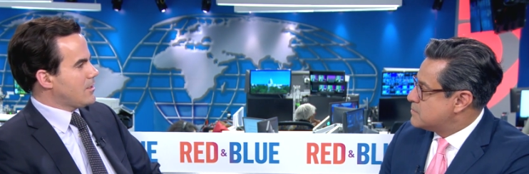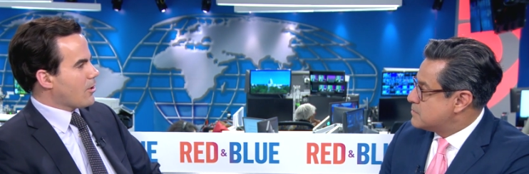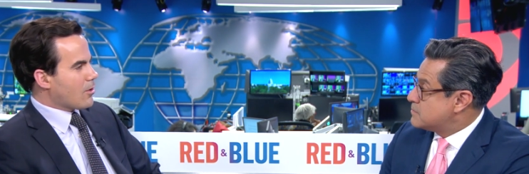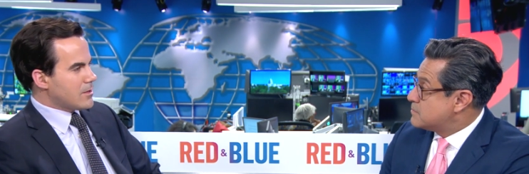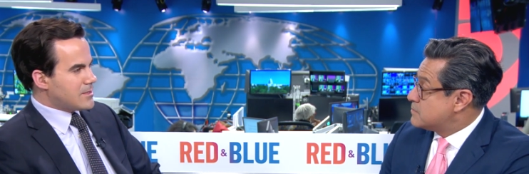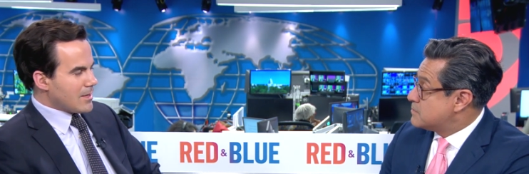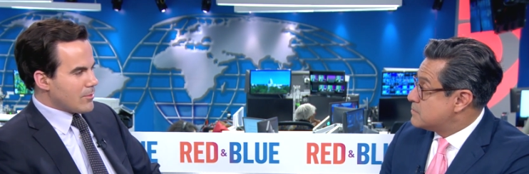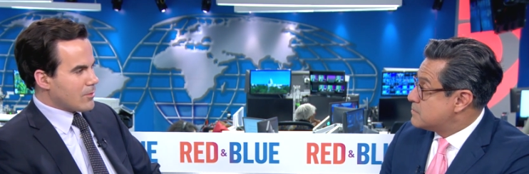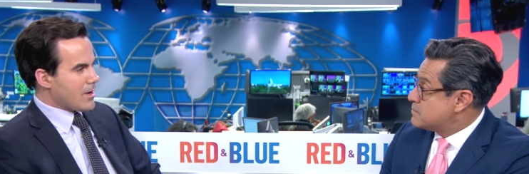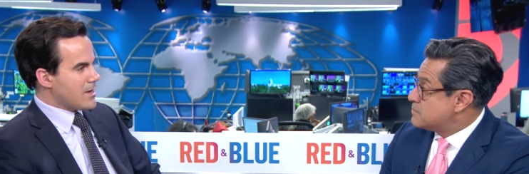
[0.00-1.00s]
Speaker 1: Are
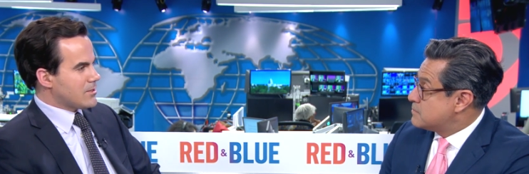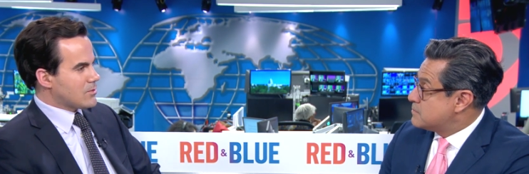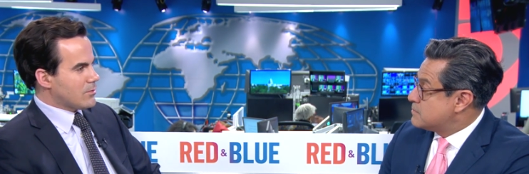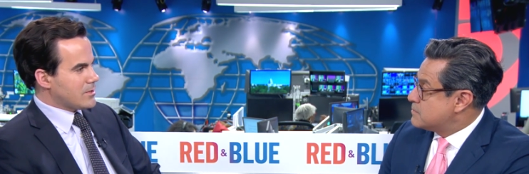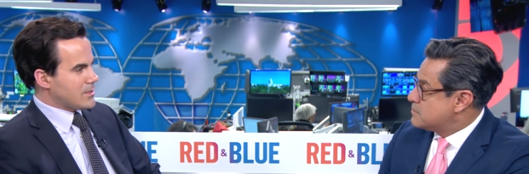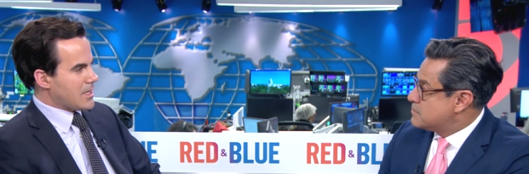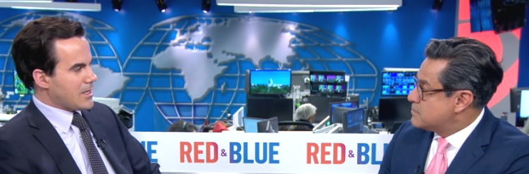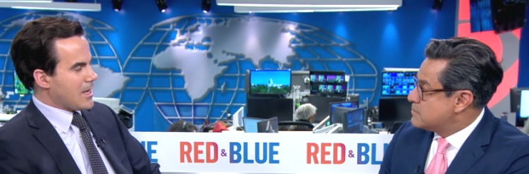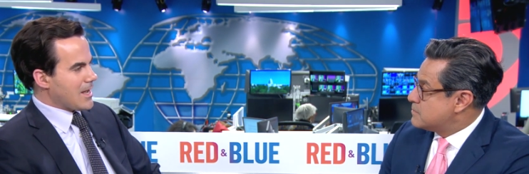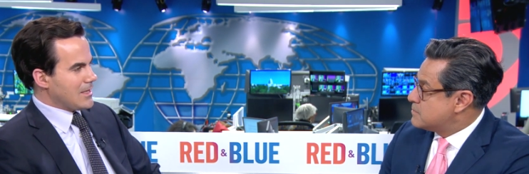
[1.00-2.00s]
Democratic sources at
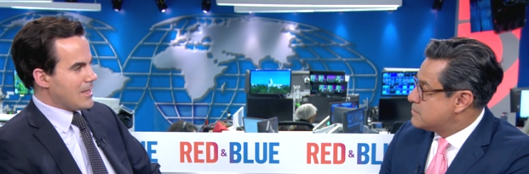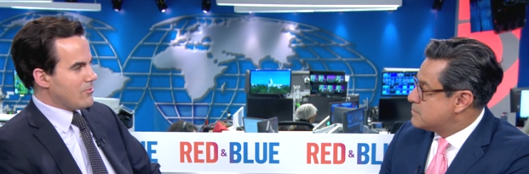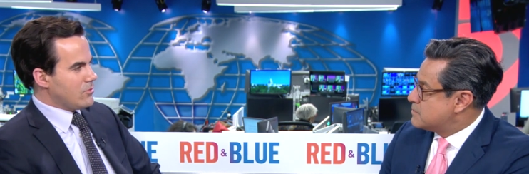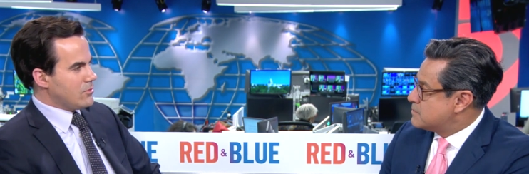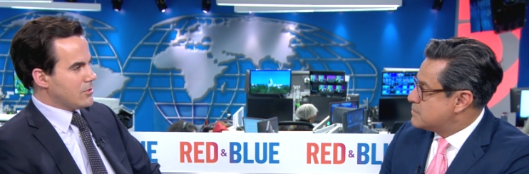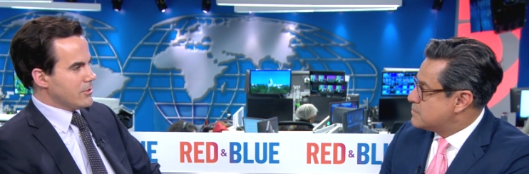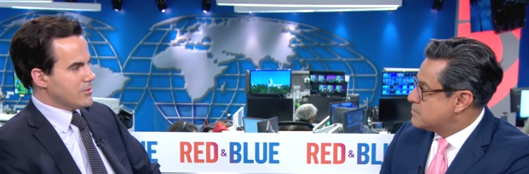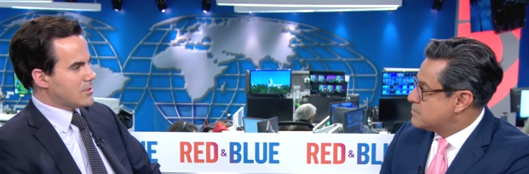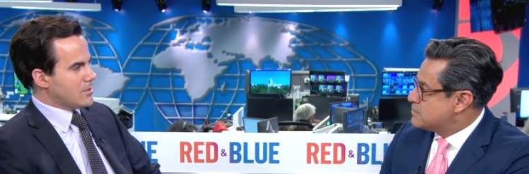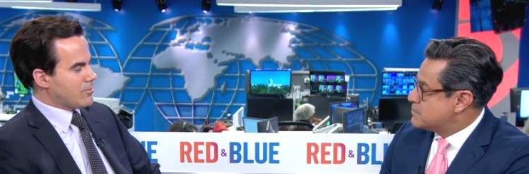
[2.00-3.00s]
a high level,
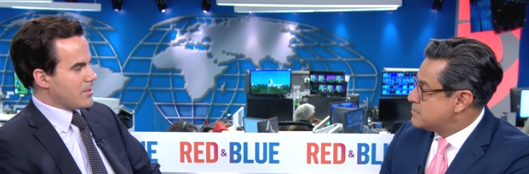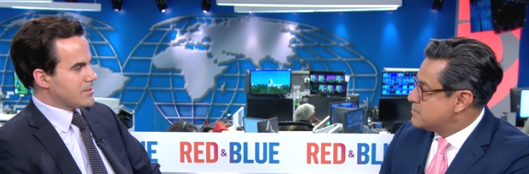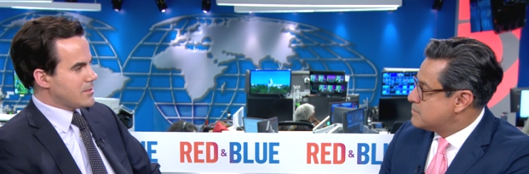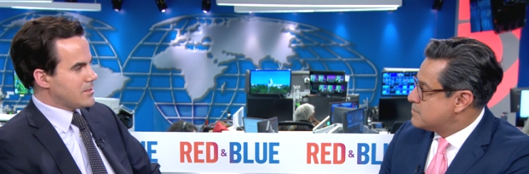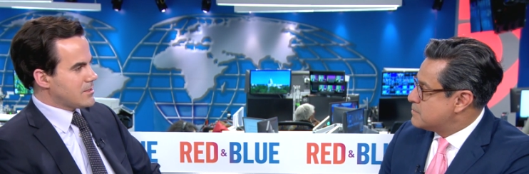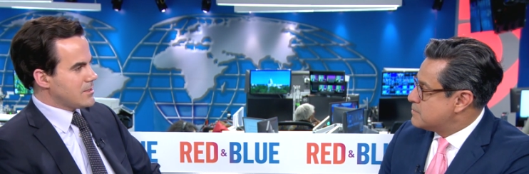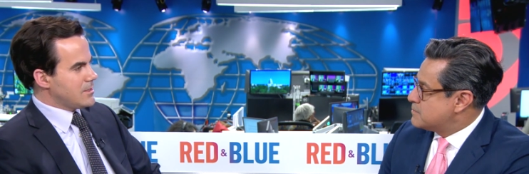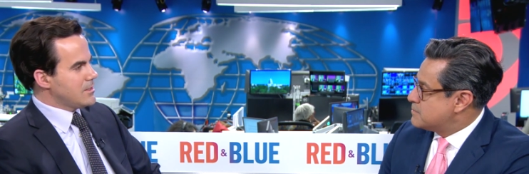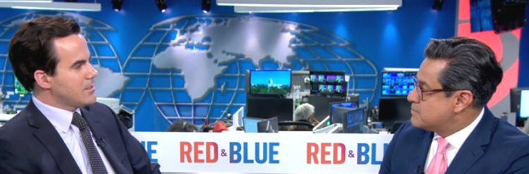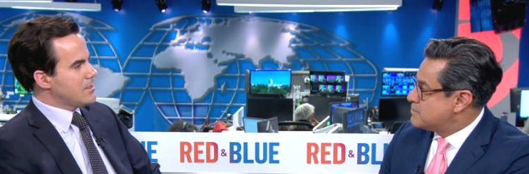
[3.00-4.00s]
close to the
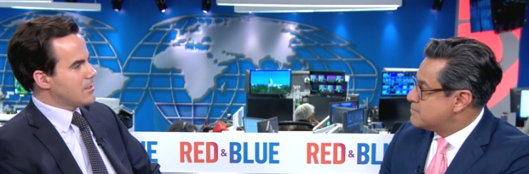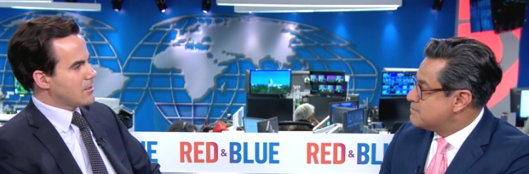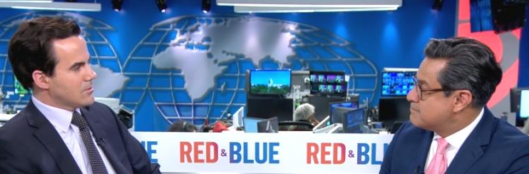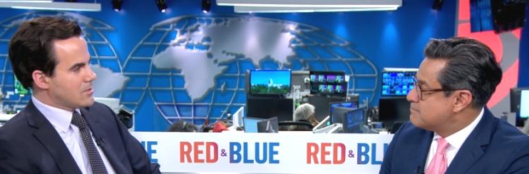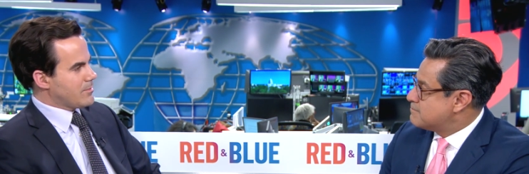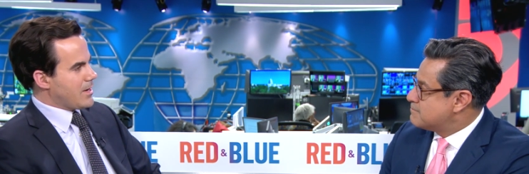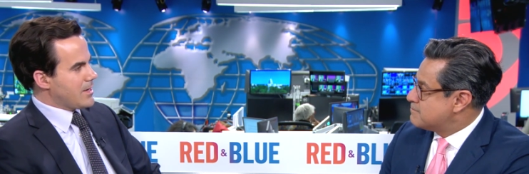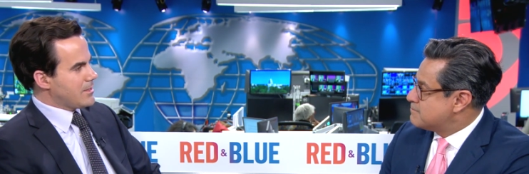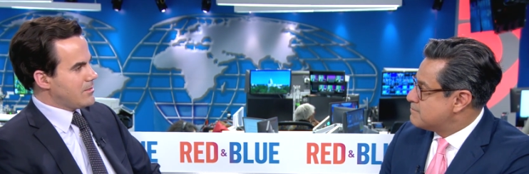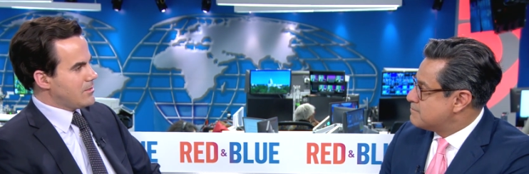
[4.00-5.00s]
presidency, close to
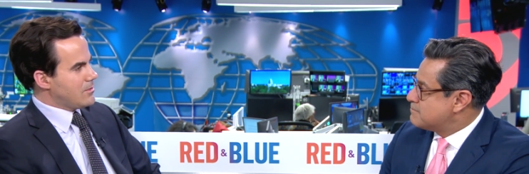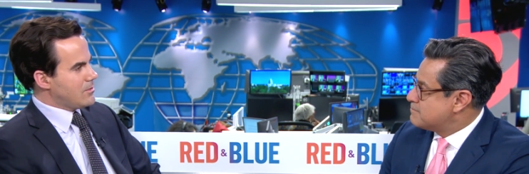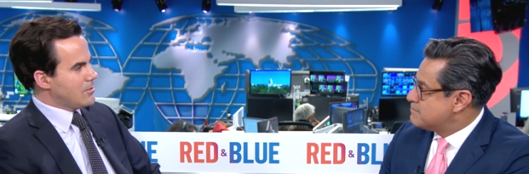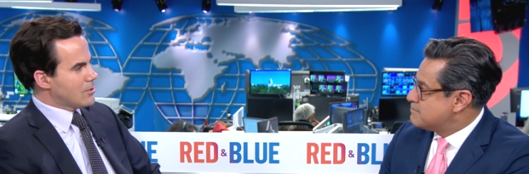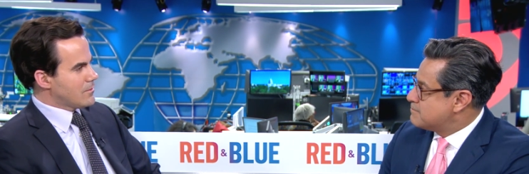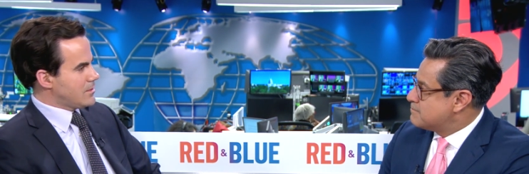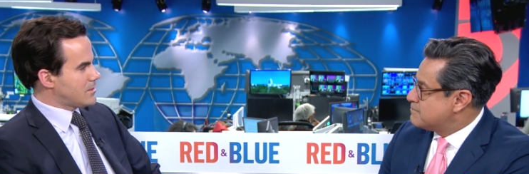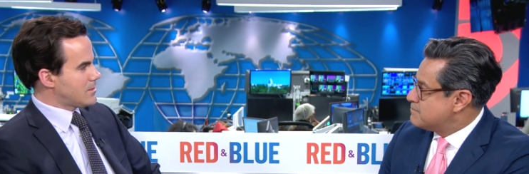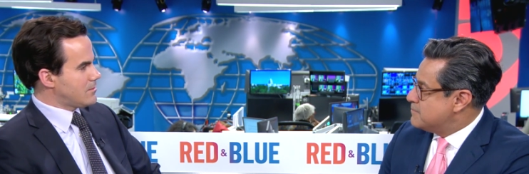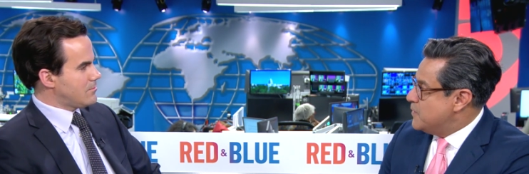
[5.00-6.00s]
Biden,
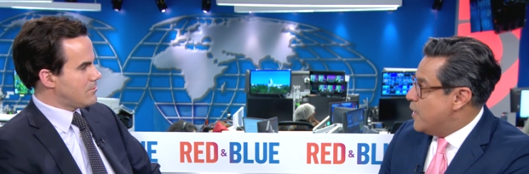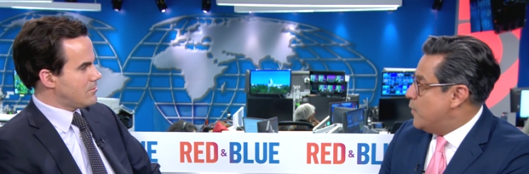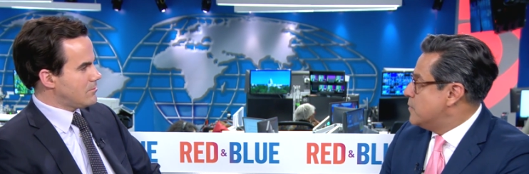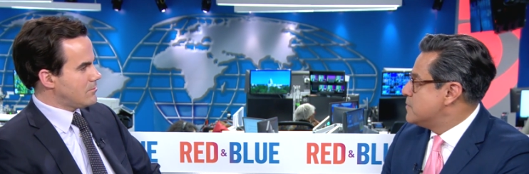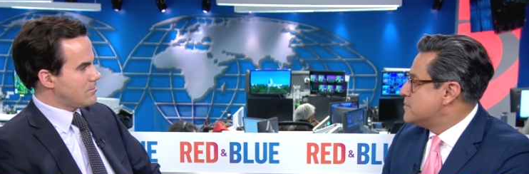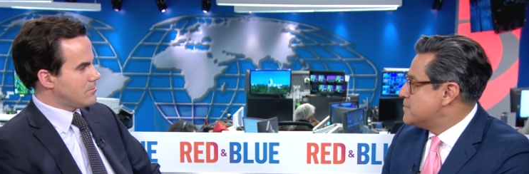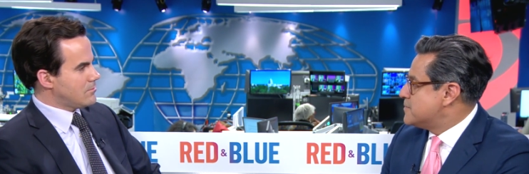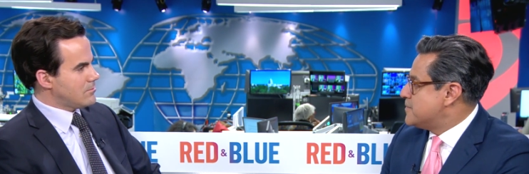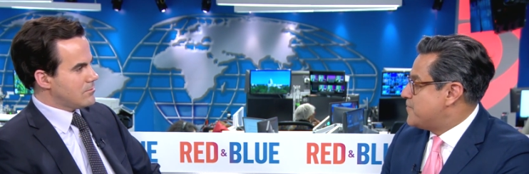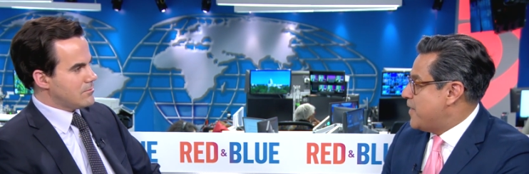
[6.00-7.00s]
nervous?
Speaker 2: No.
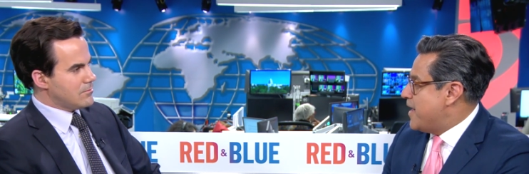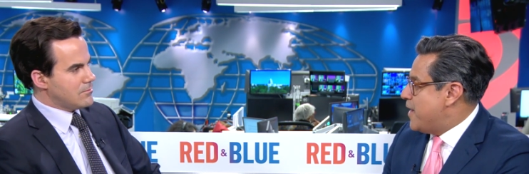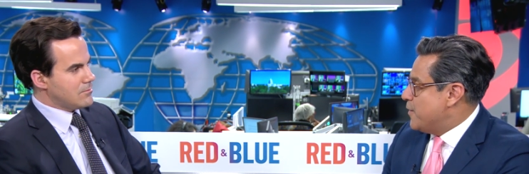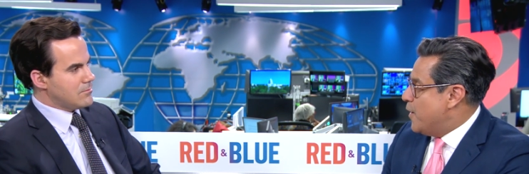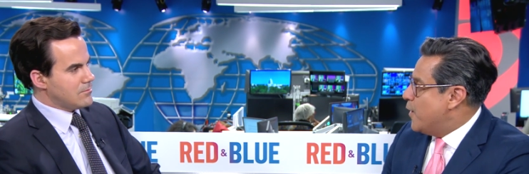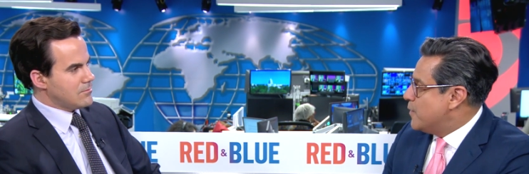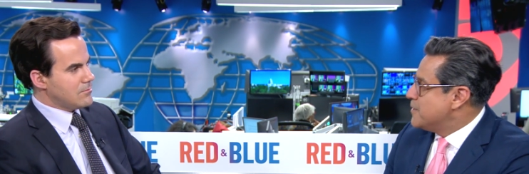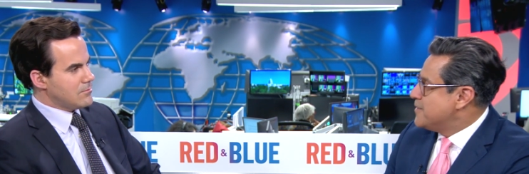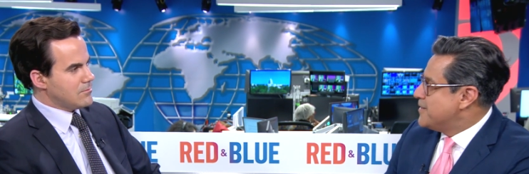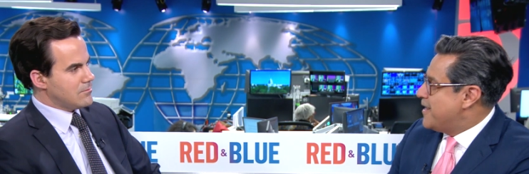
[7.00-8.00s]
Flat out, no.
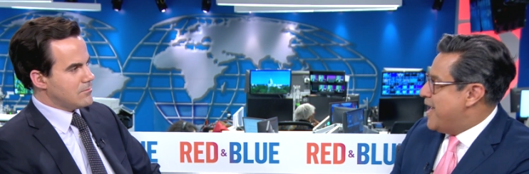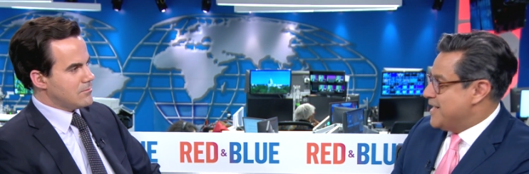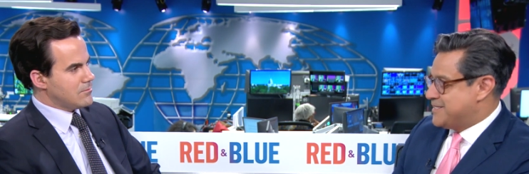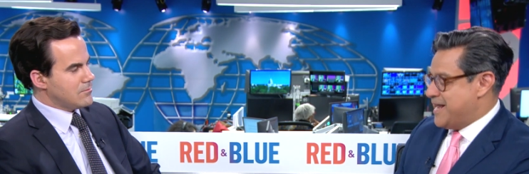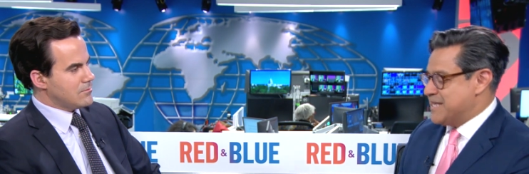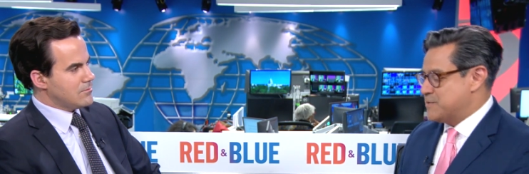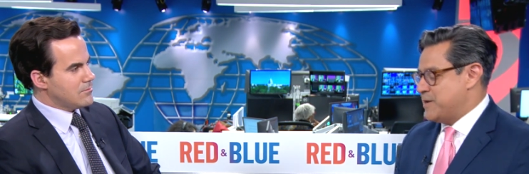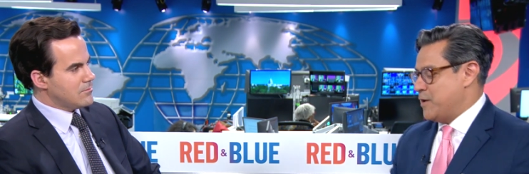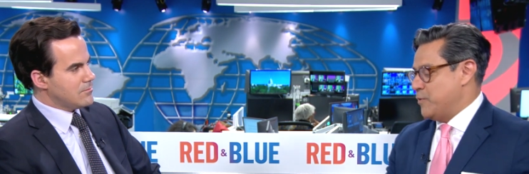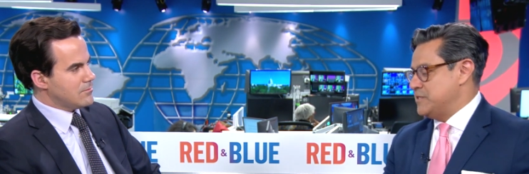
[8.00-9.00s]
Uh, I did ask
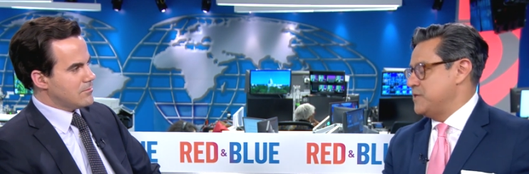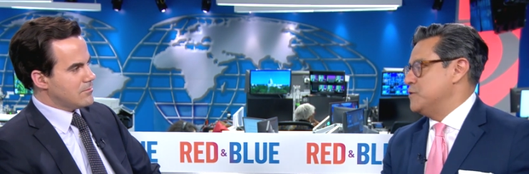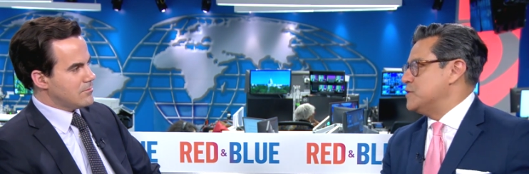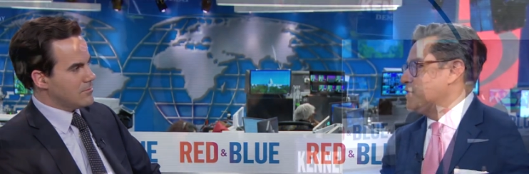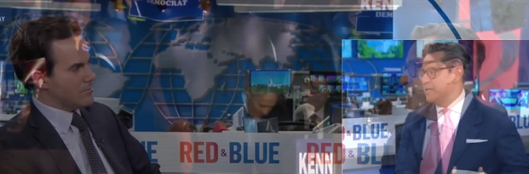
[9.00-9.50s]
about that recent U S